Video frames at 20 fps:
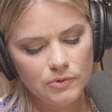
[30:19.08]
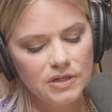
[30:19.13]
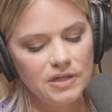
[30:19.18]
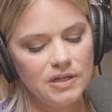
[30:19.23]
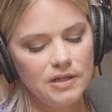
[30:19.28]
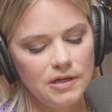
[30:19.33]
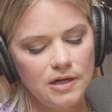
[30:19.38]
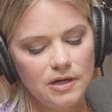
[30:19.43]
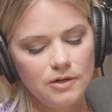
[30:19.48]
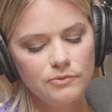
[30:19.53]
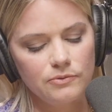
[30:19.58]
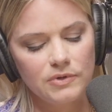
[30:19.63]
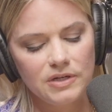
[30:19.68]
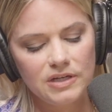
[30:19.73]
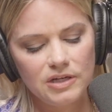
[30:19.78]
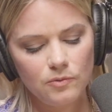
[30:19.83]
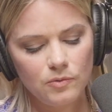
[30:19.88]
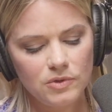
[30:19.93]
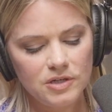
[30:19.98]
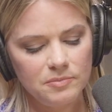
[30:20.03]
I'll
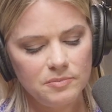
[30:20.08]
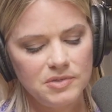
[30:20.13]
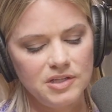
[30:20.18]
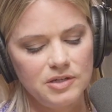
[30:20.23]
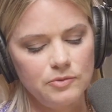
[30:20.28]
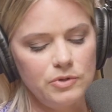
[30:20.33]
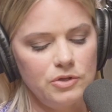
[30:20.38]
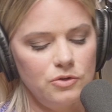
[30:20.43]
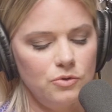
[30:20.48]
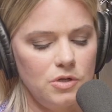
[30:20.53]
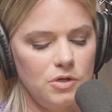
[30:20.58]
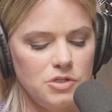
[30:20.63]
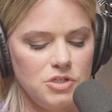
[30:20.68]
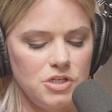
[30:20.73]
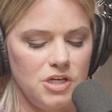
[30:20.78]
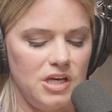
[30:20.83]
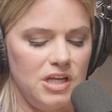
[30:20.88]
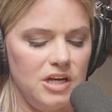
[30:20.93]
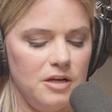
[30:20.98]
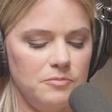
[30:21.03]
read it when I'm done with
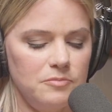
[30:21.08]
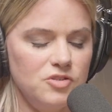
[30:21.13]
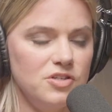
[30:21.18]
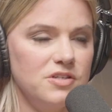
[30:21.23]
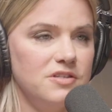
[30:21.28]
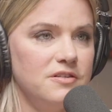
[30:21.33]
crushing it.